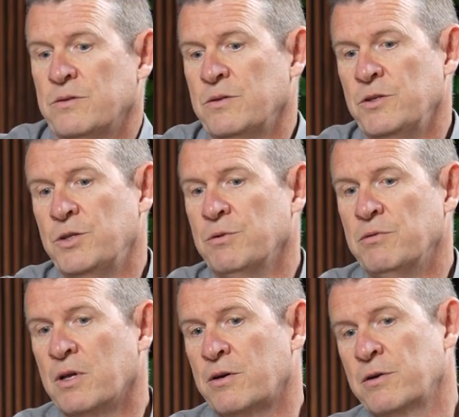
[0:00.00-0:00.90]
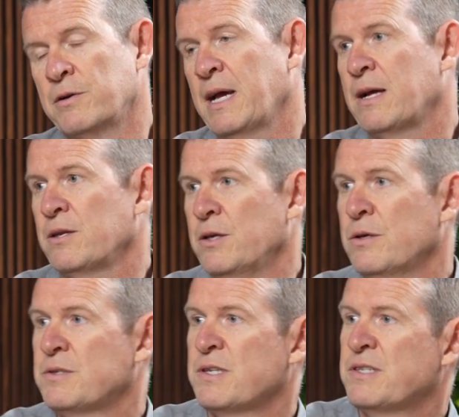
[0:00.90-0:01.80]
You learn how to
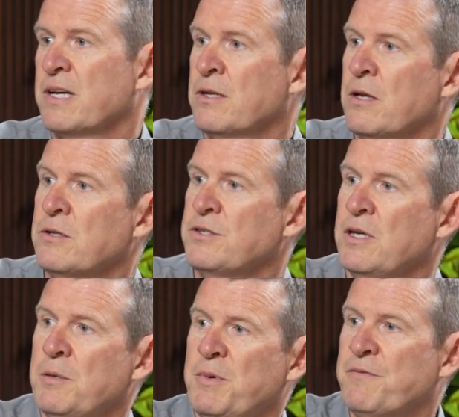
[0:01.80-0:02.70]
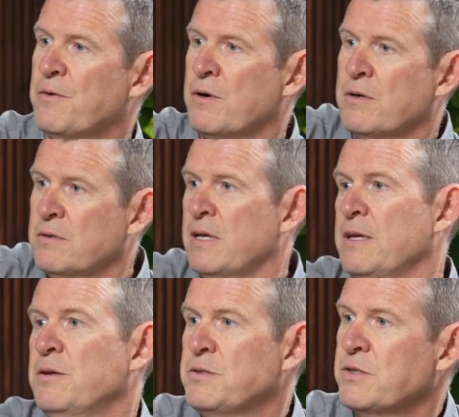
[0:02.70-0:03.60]
use the technology before it
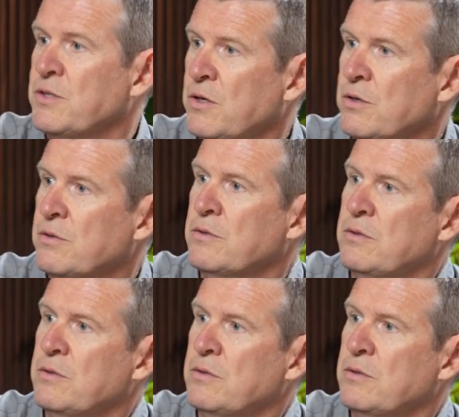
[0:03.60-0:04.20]
uses you,